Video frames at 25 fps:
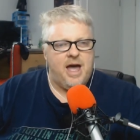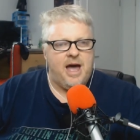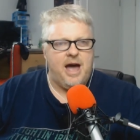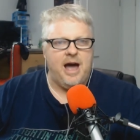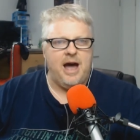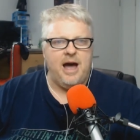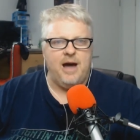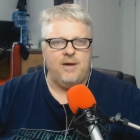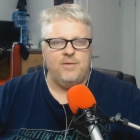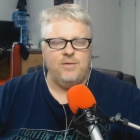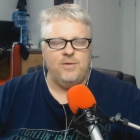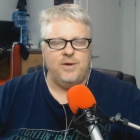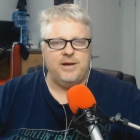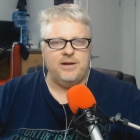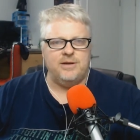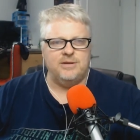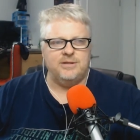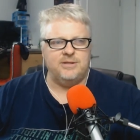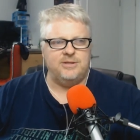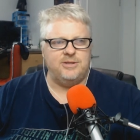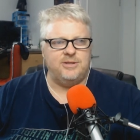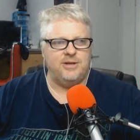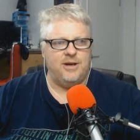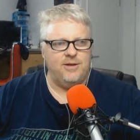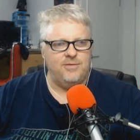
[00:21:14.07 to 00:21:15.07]
Uh, what
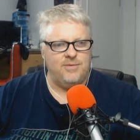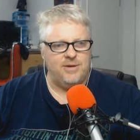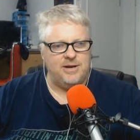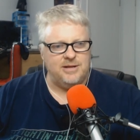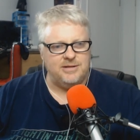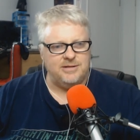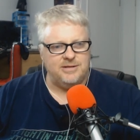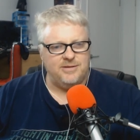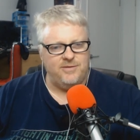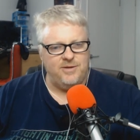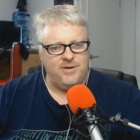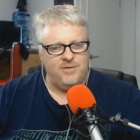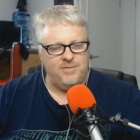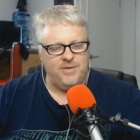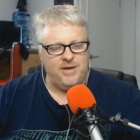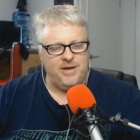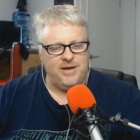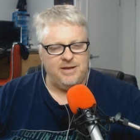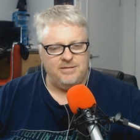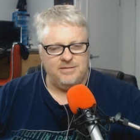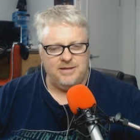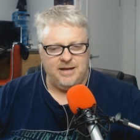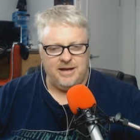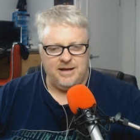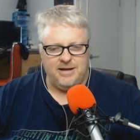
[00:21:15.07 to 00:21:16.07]
else, Joe? What else have you
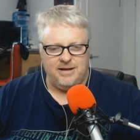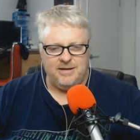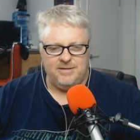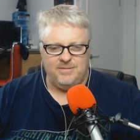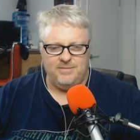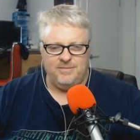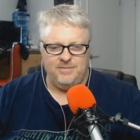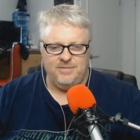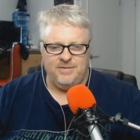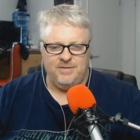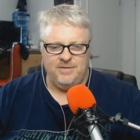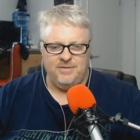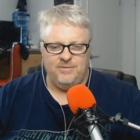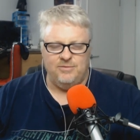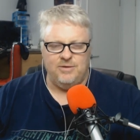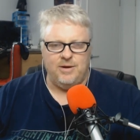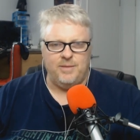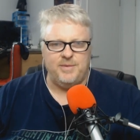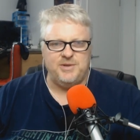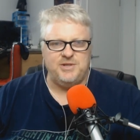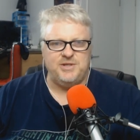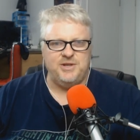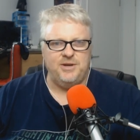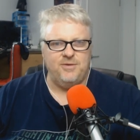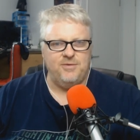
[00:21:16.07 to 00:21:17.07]
been uh,
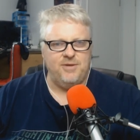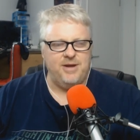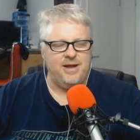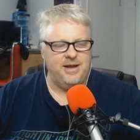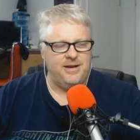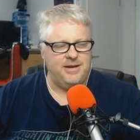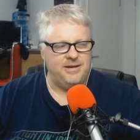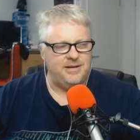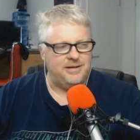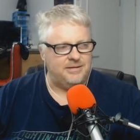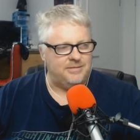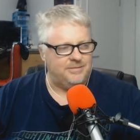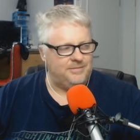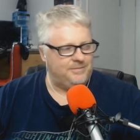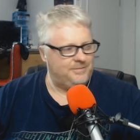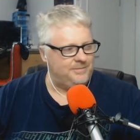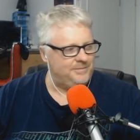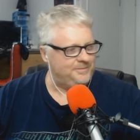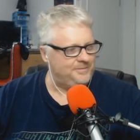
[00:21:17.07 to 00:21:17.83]
rummaging around in?